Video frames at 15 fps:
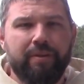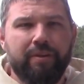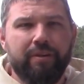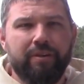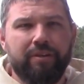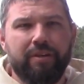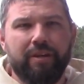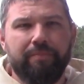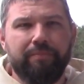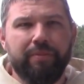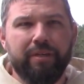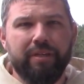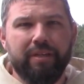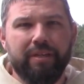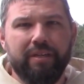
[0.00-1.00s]
hook up
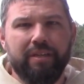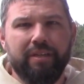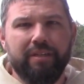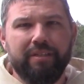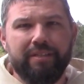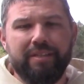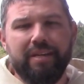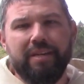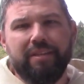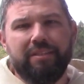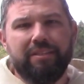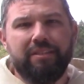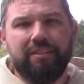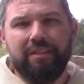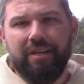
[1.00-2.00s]
the
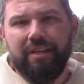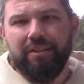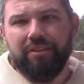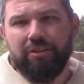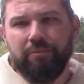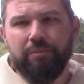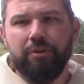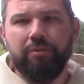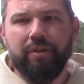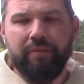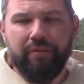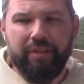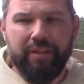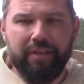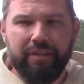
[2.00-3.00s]
discs and smooth
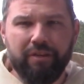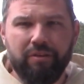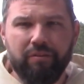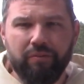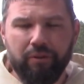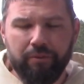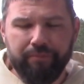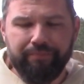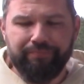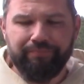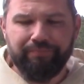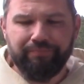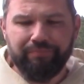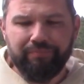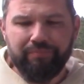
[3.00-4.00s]
everything over.
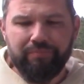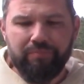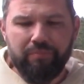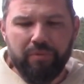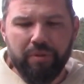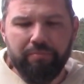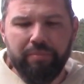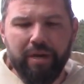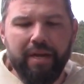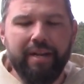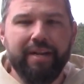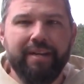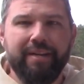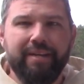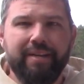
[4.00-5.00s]
But
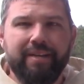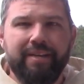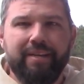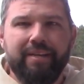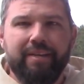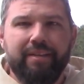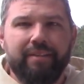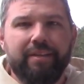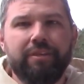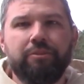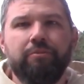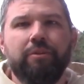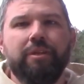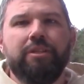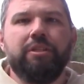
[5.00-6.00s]
this
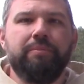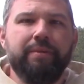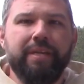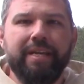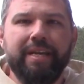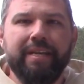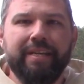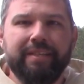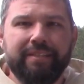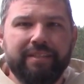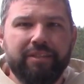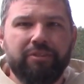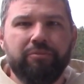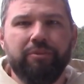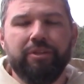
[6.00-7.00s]
was the beginning.
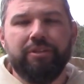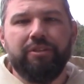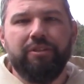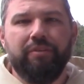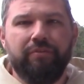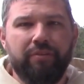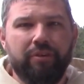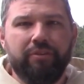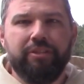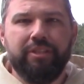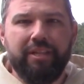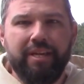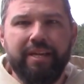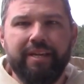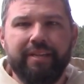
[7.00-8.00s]
This was the first
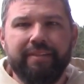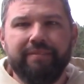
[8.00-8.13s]
thing.